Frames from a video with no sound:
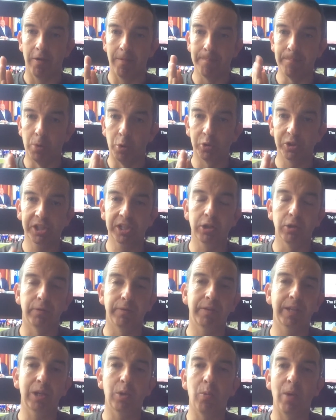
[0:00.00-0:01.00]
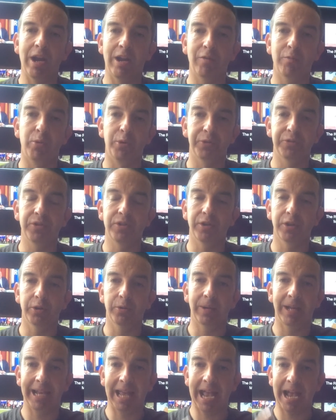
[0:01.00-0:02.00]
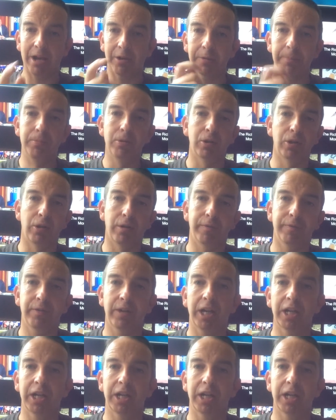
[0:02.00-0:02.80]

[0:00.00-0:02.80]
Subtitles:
more skillfully aware of what to do and how to pull off